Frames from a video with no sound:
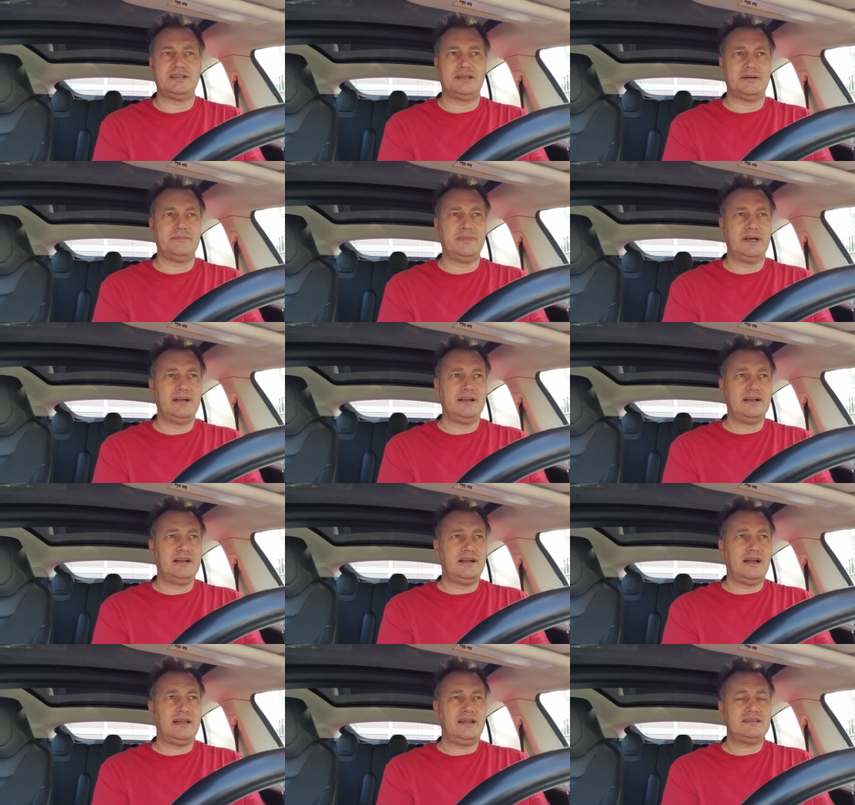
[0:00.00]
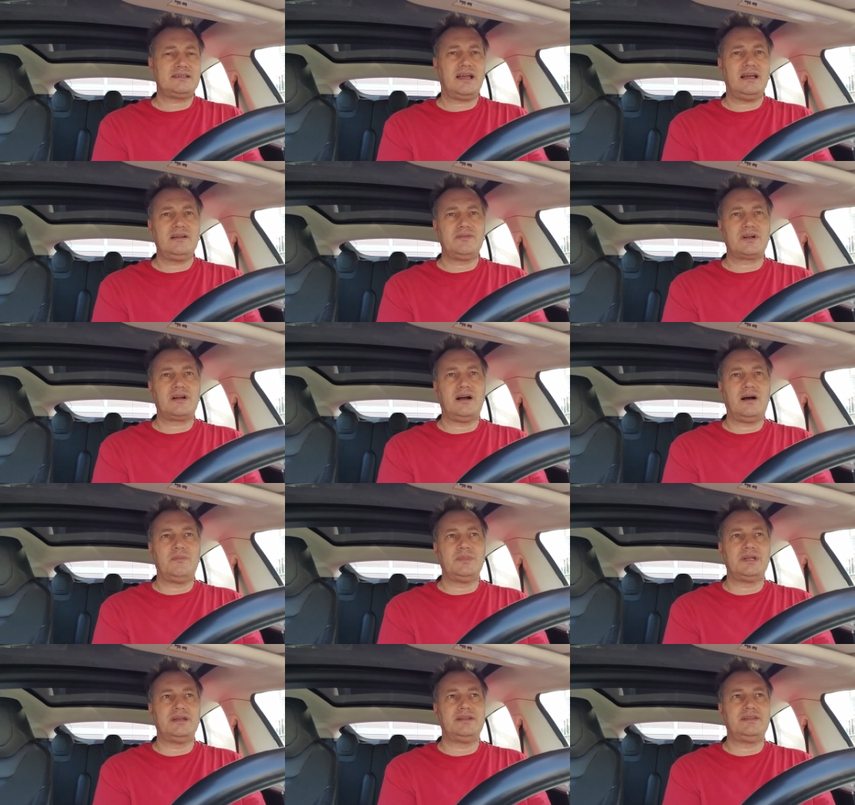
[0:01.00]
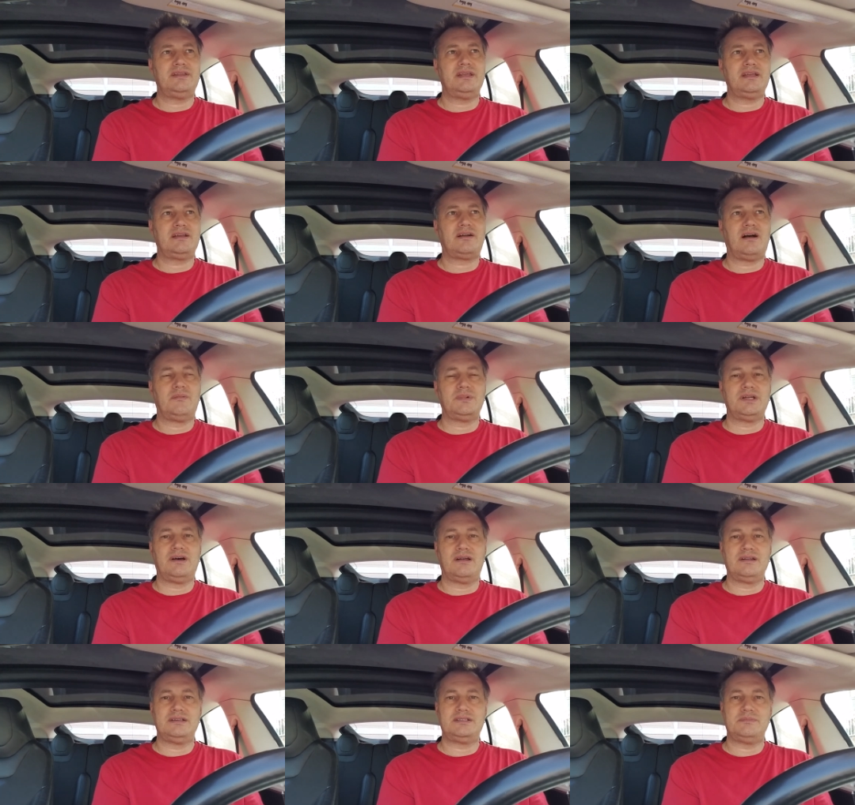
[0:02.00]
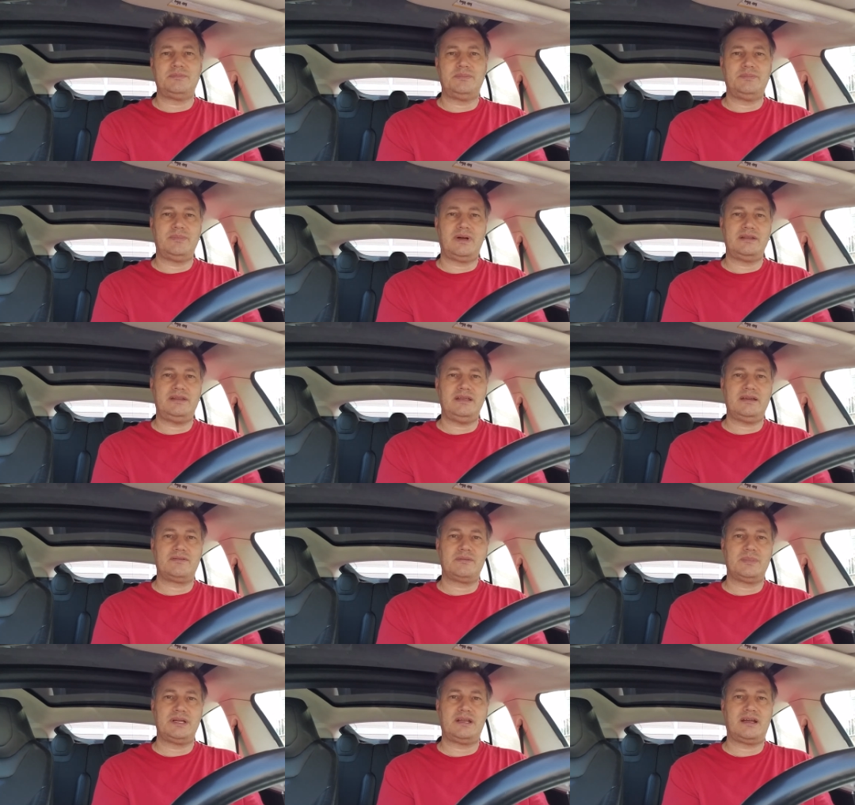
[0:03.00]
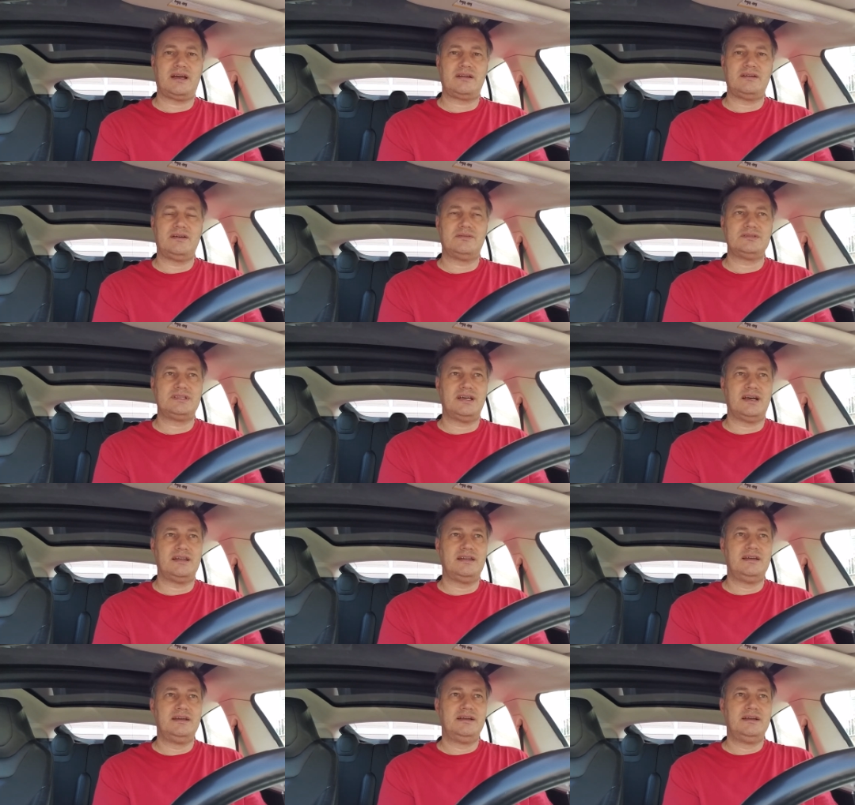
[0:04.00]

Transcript: Um, and that's kind of a common thing, common knowledge, and I think everybody kind of knows that.